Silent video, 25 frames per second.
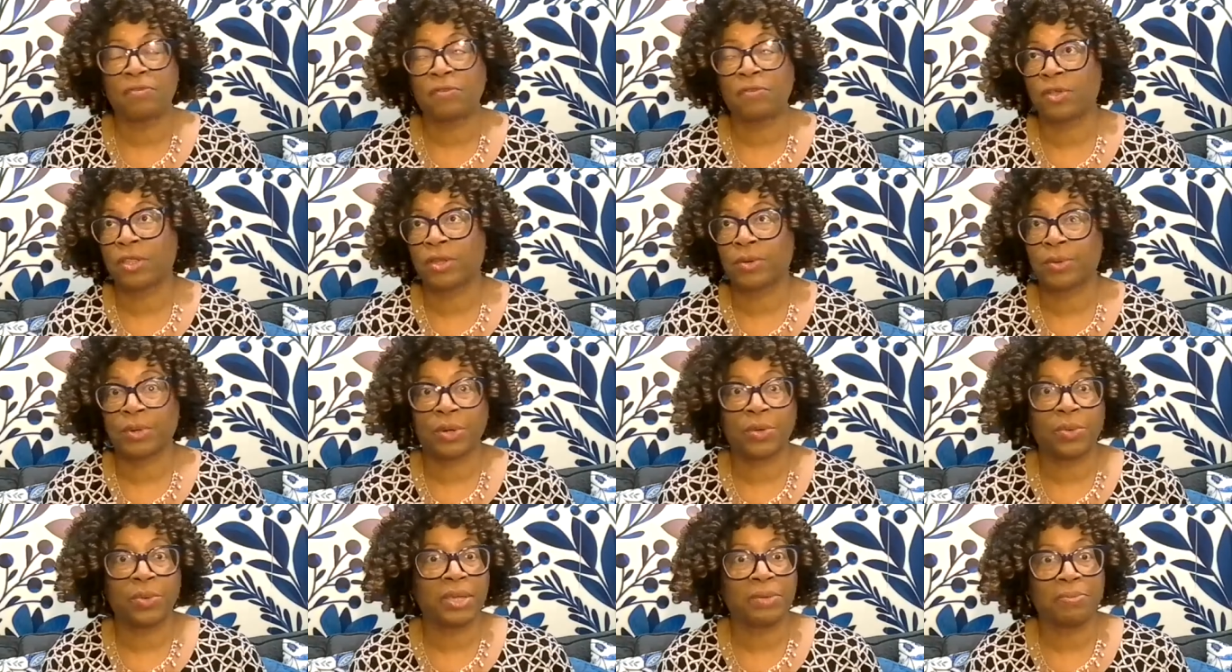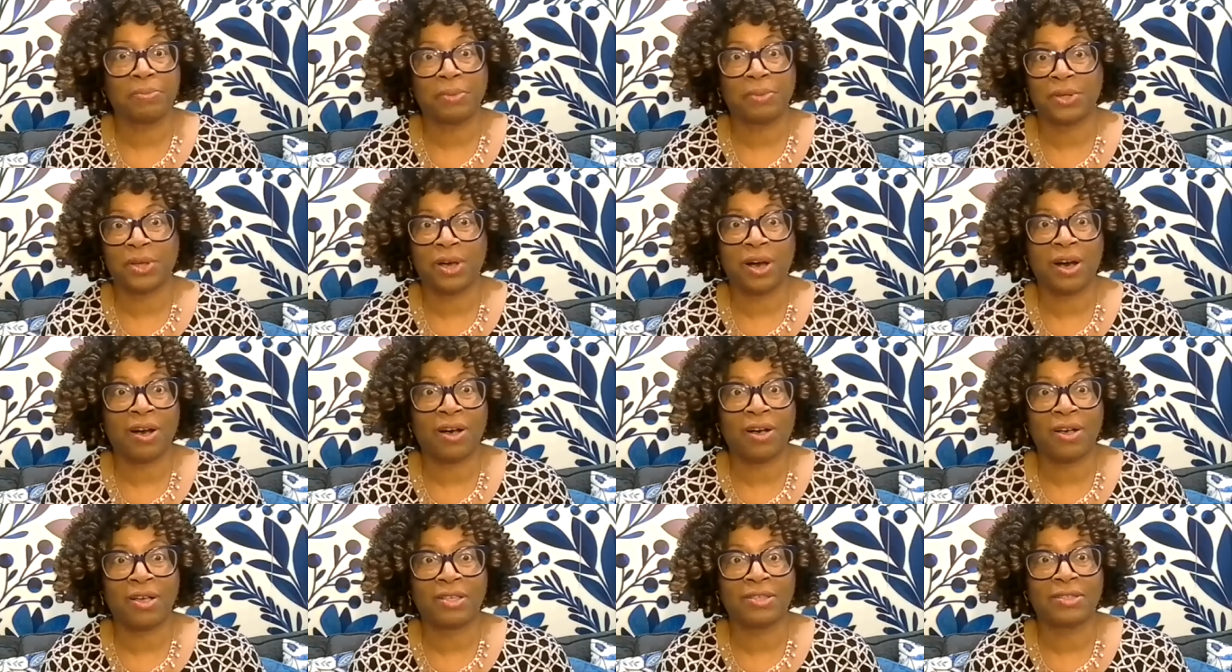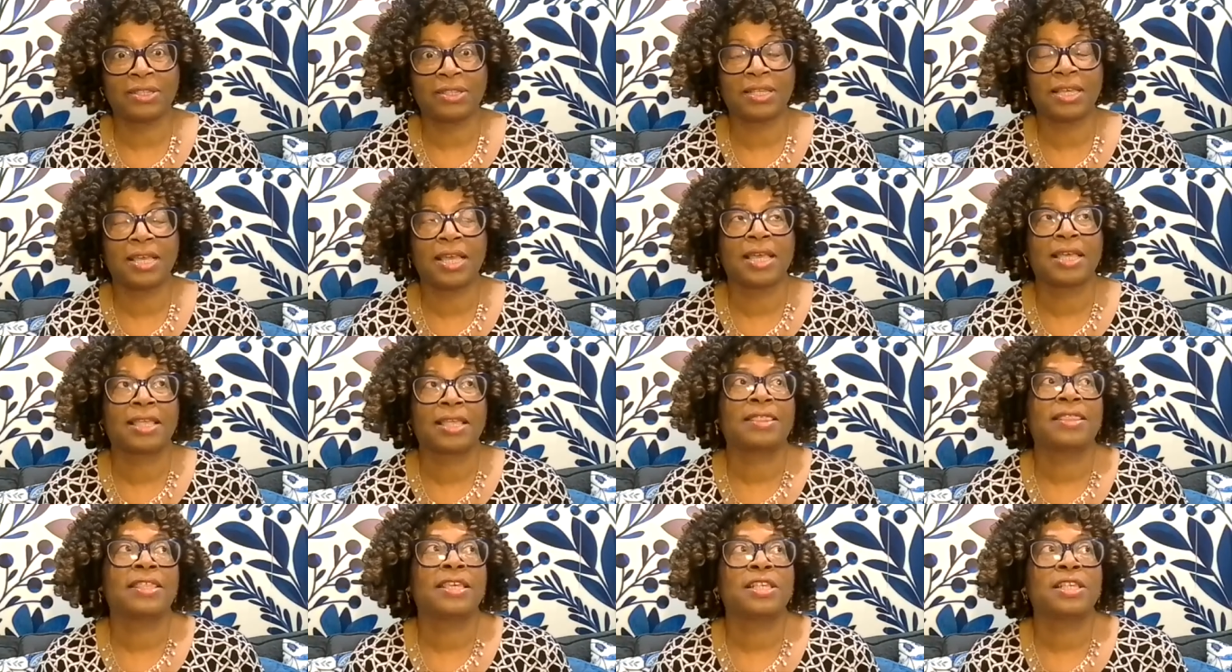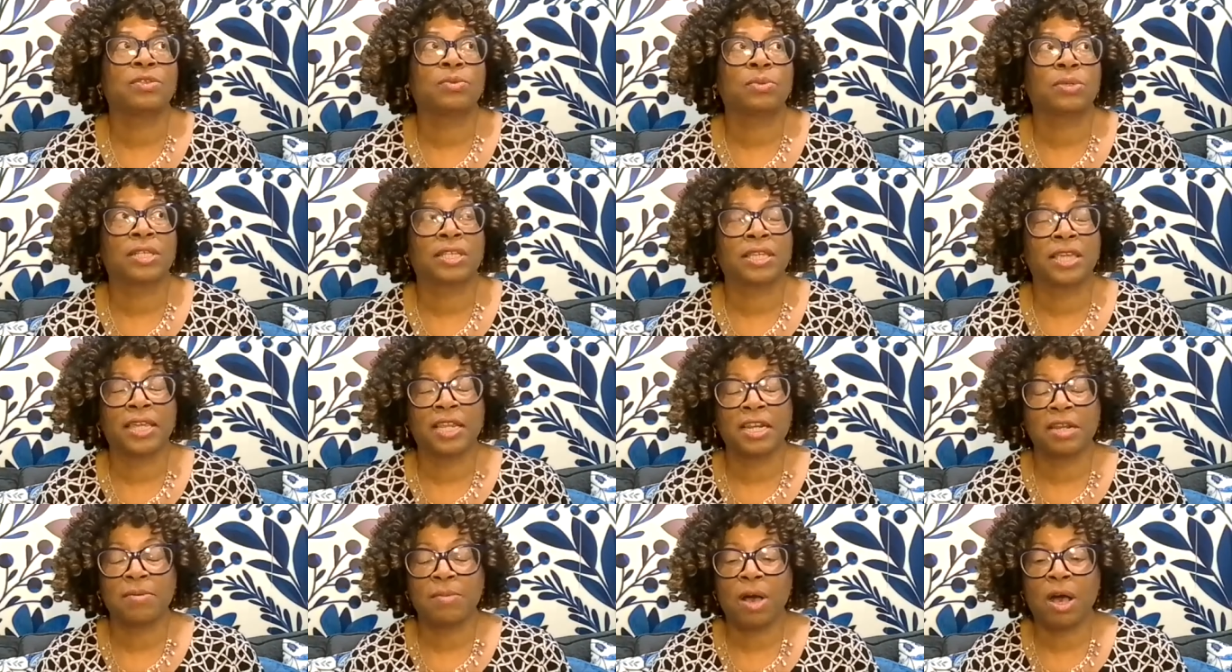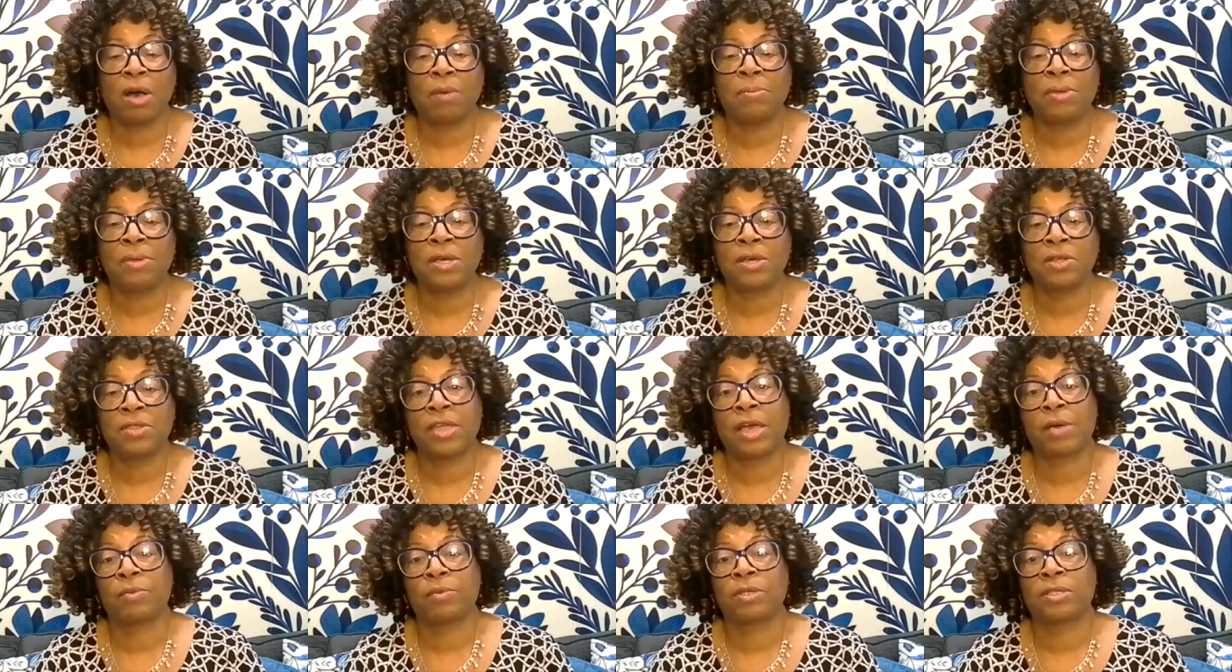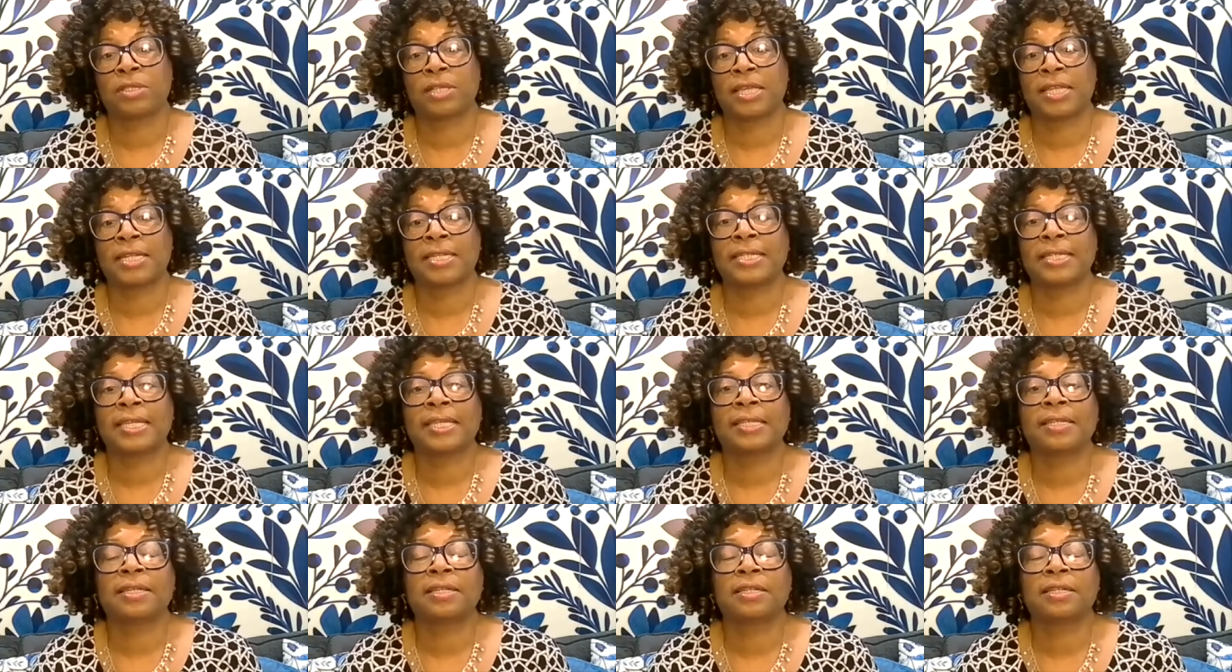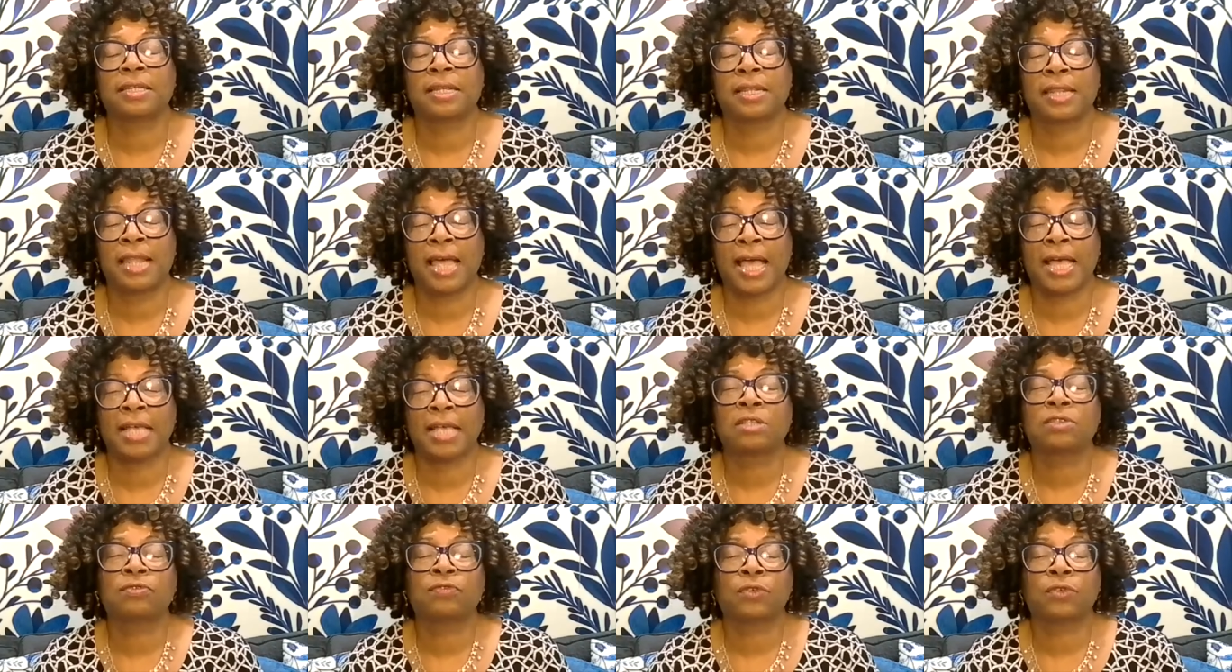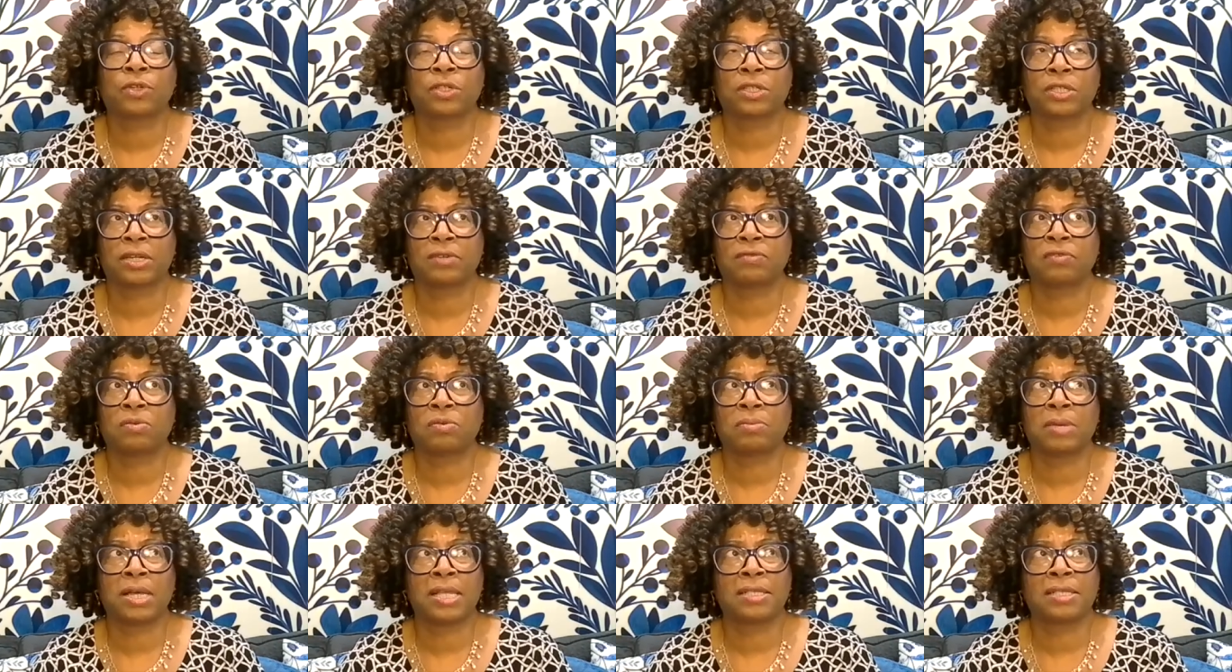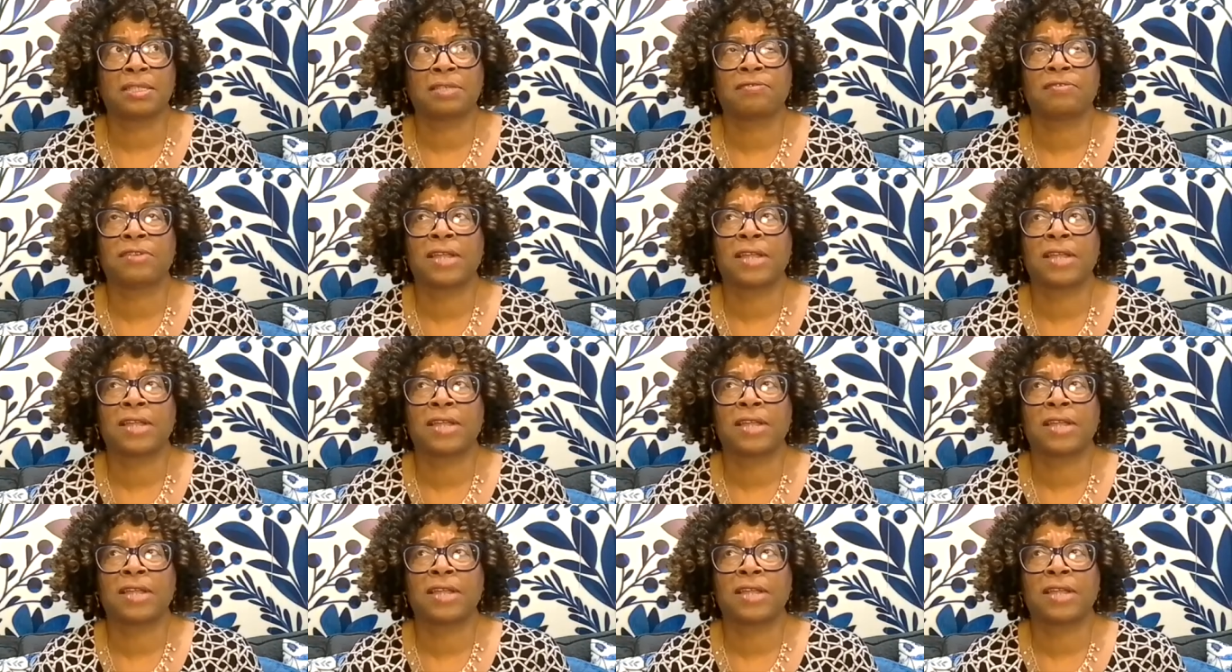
before there were quick build halls. This was a Kingdom Hall build that was intended to last for several months,